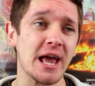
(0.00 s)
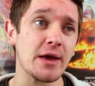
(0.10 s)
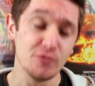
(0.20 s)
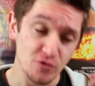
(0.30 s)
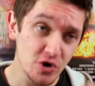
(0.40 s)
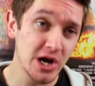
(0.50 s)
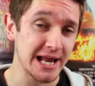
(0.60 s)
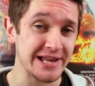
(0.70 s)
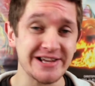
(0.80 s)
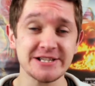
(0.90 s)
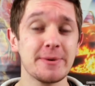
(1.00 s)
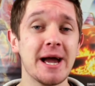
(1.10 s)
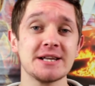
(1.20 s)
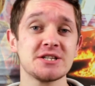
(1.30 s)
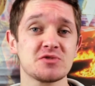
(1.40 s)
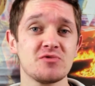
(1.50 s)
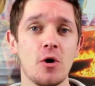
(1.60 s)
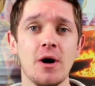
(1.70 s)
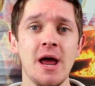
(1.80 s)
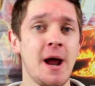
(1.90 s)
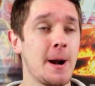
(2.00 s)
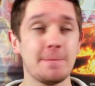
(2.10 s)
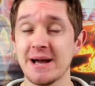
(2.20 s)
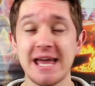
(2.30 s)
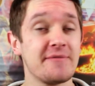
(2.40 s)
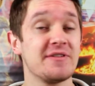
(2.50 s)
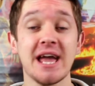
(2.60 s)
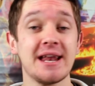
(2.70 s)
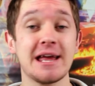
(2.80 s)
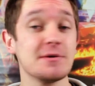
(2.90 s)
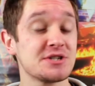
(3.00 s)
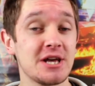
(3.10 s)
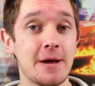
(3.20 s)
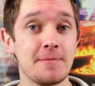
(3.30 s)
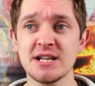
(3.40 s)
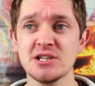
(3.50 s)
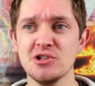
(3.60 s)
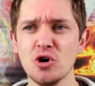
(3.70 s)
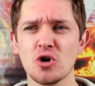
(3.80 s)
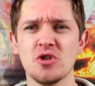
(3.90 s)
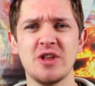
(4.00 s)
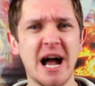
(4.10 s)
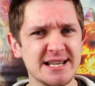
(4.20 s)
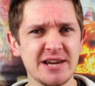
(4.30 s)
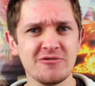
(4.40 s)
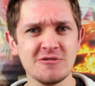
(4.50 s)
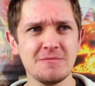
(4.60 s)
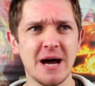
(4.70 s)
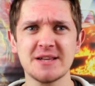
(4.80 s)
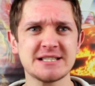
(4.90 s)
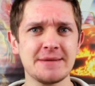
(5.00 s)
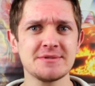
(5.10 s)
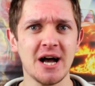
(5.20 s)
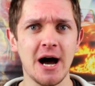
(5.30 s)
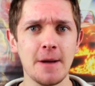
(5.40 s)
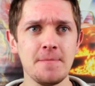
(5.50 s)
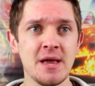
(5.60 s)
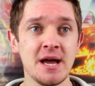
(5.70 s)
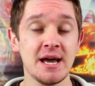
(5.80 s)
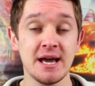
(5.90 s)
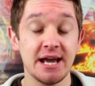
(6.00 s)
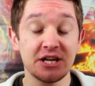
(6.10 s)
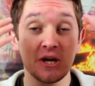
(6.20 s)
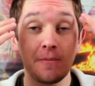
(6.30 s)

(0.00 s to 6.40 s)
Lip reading: He really disappeared into this role, and I kept forgetting it was him. He doesn't look that different, but at the same time, he just